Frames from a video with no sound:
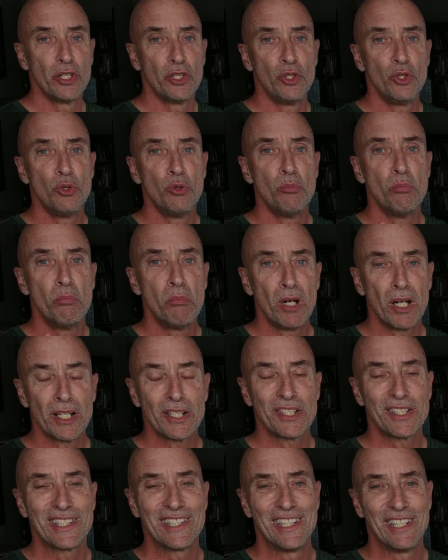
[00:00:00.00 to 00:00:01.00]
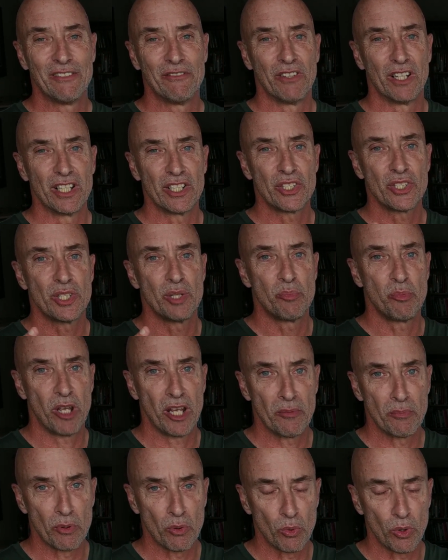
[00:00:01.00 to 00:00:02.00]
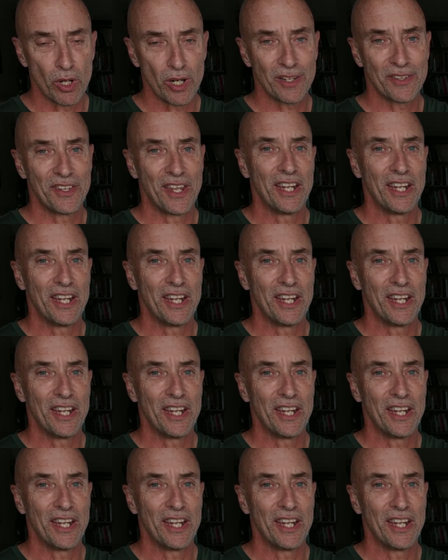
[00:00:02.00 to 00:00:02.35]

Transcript: You must give us the paperwork.